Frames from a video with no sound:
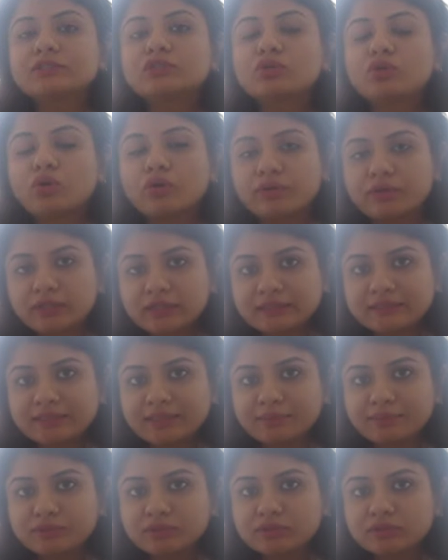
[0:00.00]
a
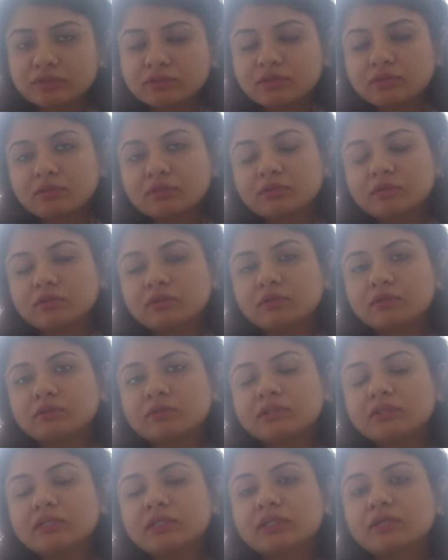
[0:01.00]
contraception,
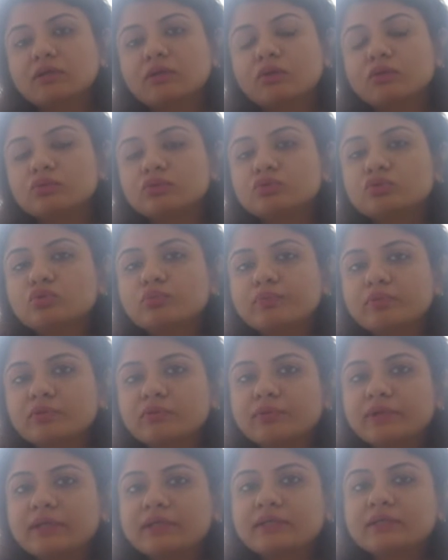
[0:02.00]
they also
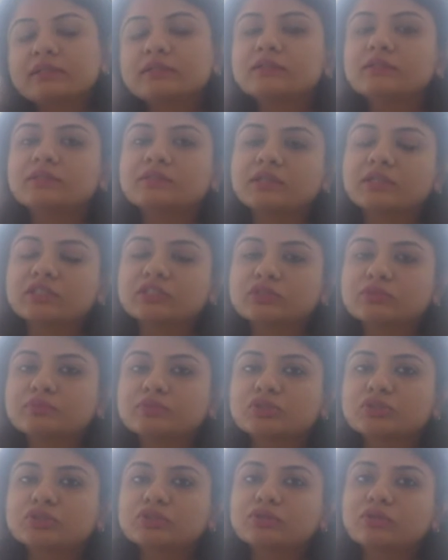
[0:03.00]
prevent in the
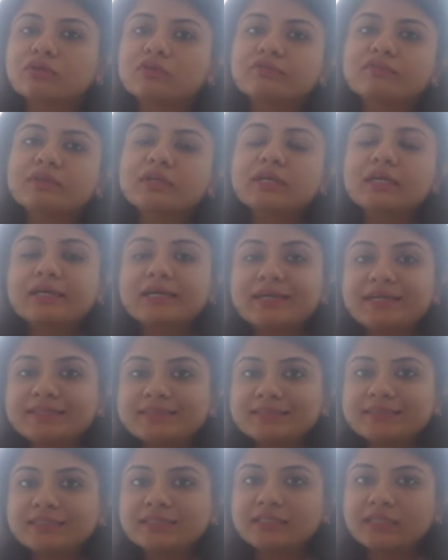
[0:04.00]
transmission of
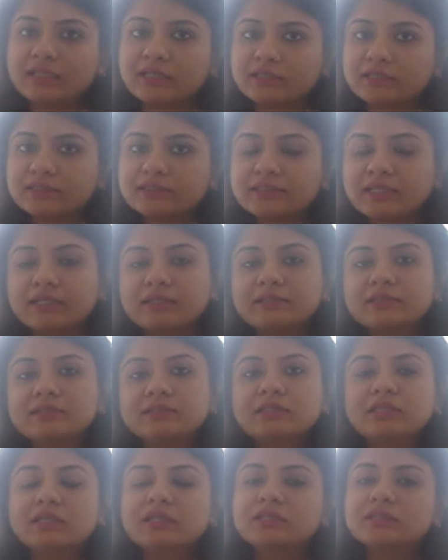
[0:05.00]
STIs, that
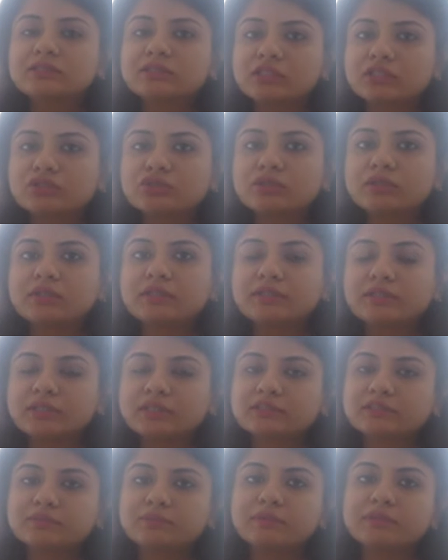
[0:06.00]
is sexually
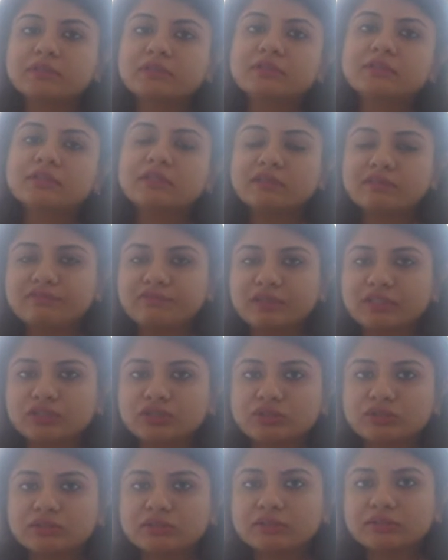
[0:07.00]
transmitted
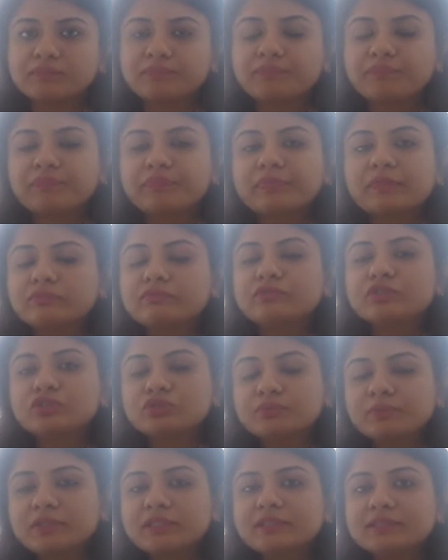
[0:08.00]
infections,
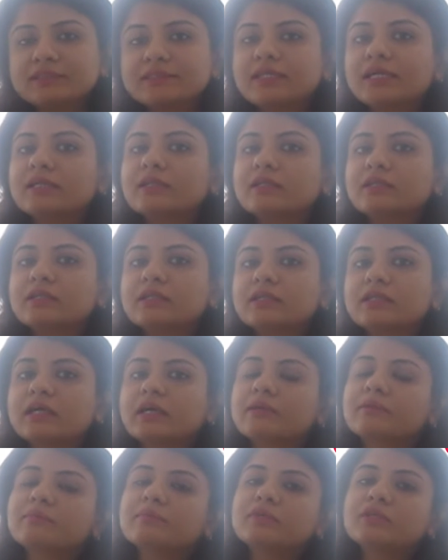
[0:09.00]
which means that it
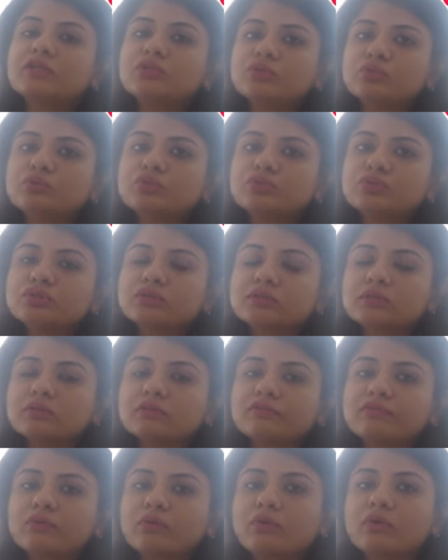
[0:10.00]
can be used
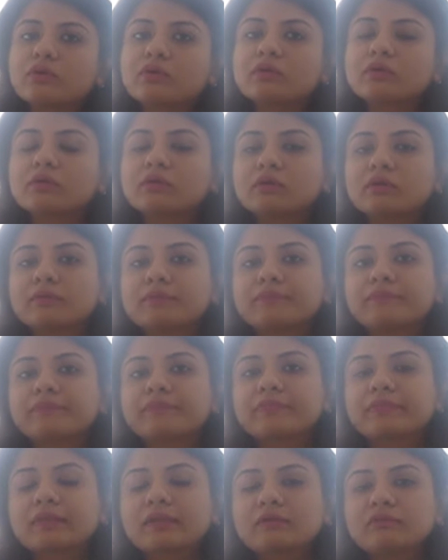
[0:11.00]
for
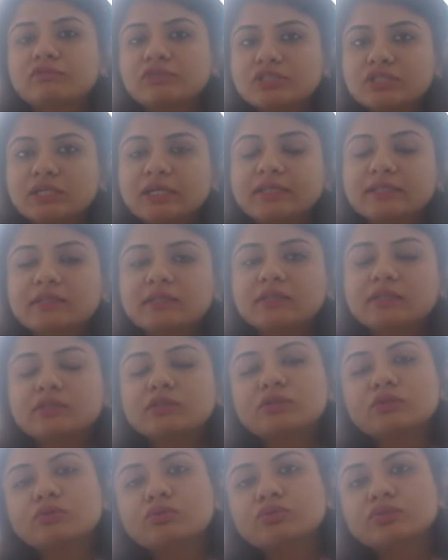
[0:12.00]
vaginal
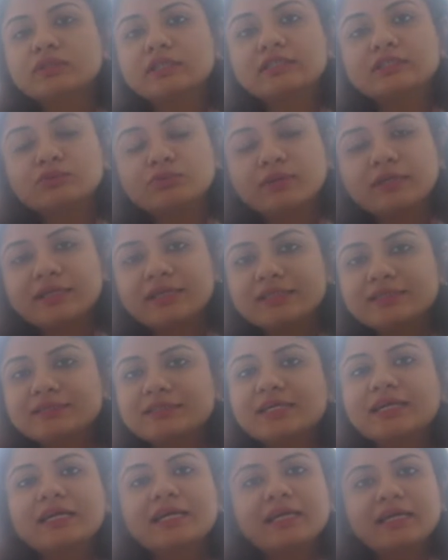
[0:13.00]
intercourse as well as
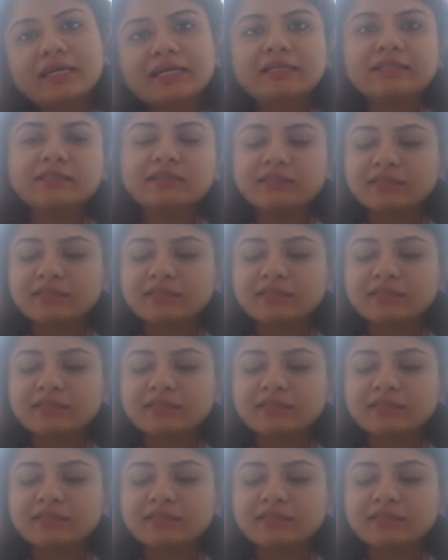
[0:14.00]
anal